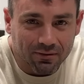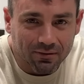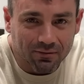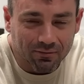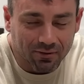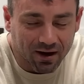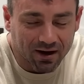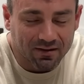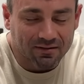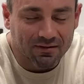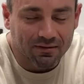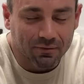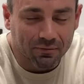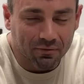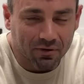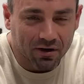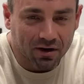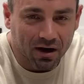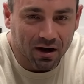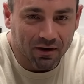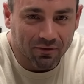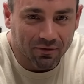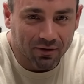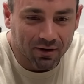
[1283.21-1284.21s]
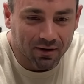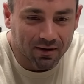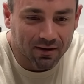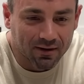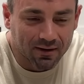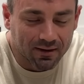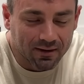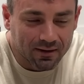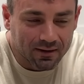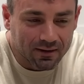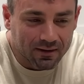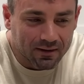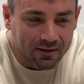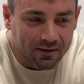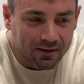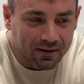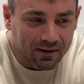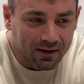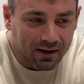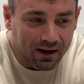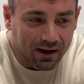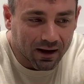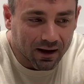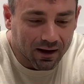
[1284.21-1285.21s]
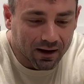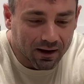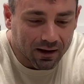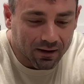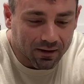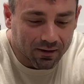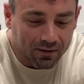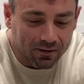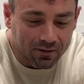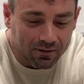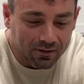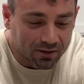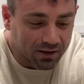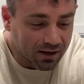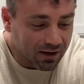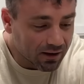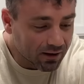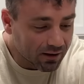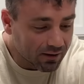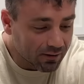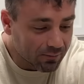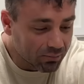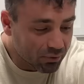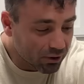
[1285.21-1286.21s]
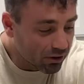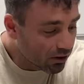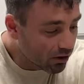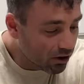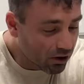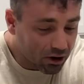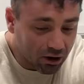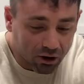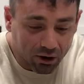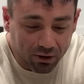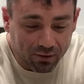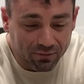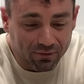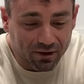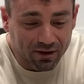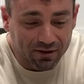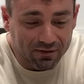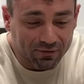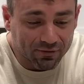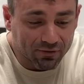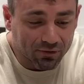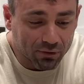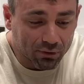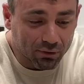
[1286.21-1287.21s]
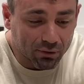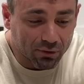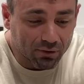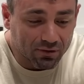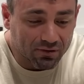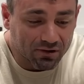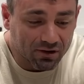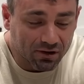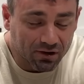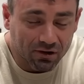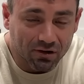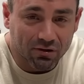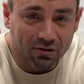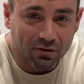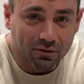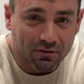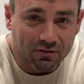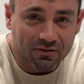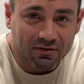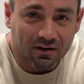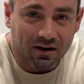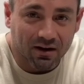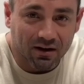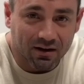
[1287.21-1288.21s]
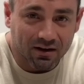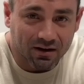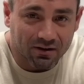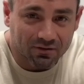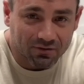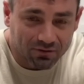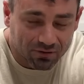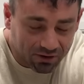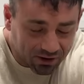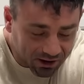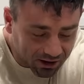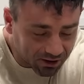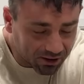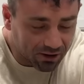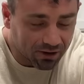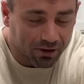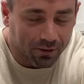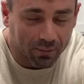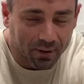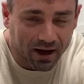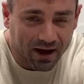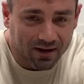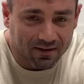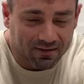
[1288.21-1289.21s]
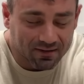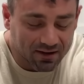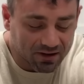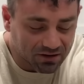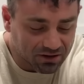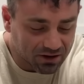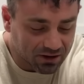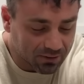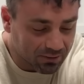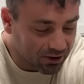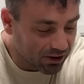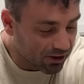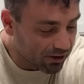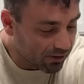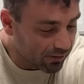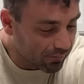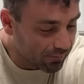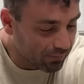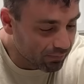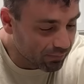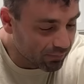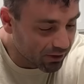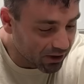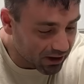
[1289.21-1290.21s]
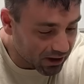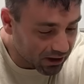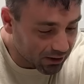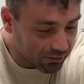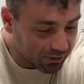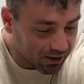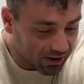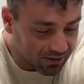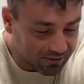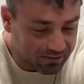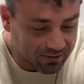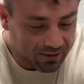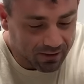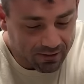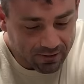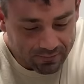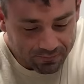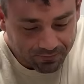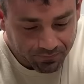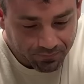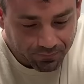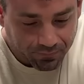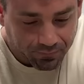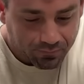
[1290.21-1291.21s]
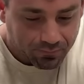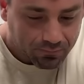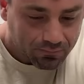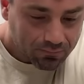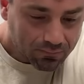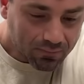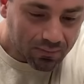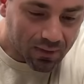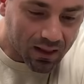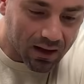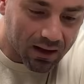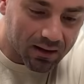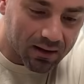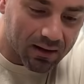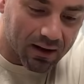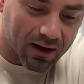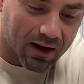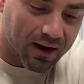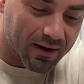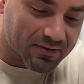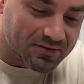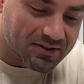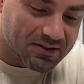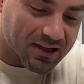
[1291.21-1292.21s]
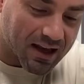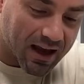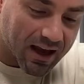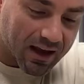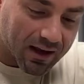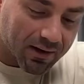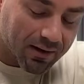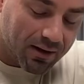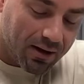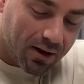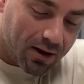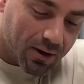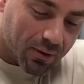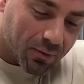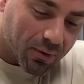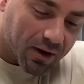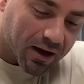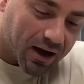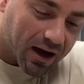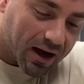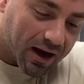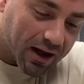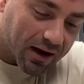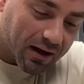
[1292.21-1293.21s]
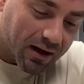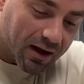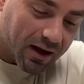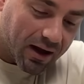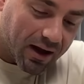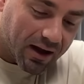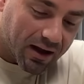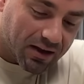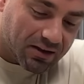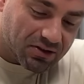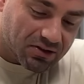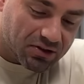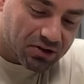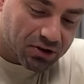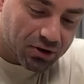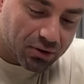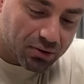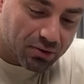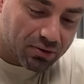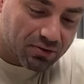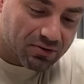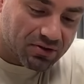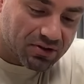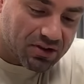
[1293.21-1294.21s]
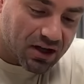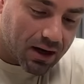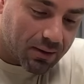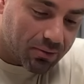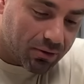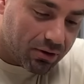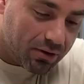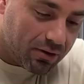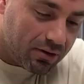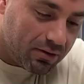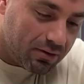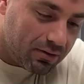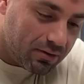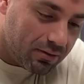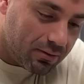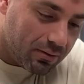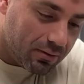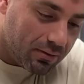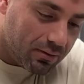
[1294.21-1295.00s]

rest and recover, and then put all of this food to good use on a killer back session tomorrow. But anyways, enough said. We got 2 double